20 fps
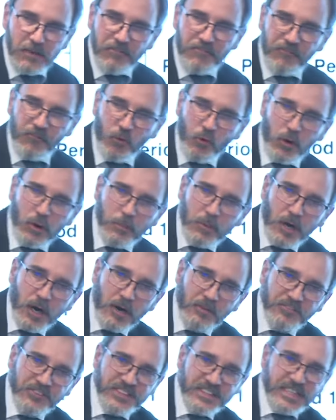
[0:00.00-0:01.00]
a form
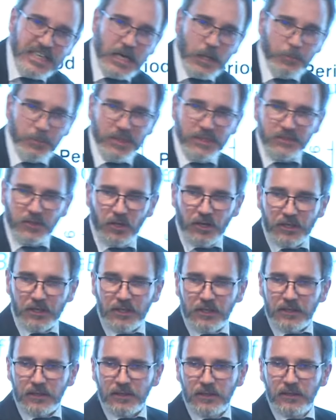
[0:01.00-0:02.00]
of CIP
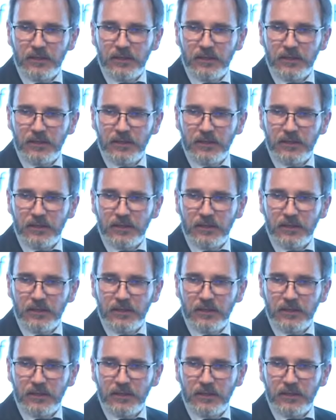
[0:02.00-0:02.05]
targeting.